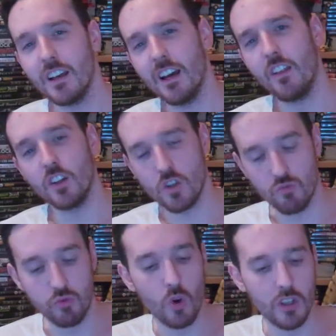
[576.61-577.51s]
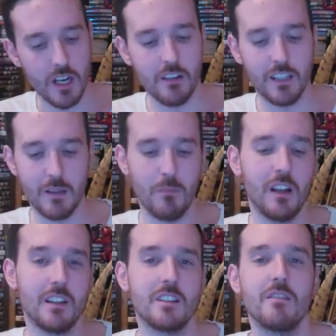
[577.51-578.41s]
and then you just roll it out in the
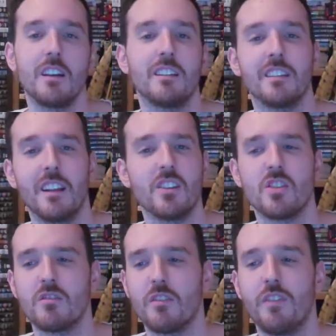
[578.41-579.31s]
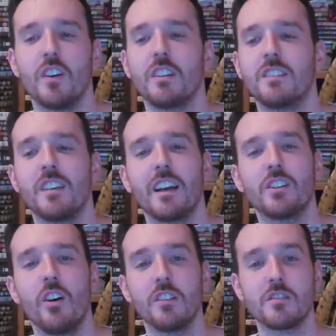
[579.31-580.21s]
middle of the street, and then it's just a fucking
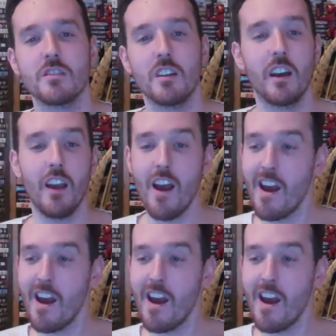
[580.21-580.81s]
sectoids just like,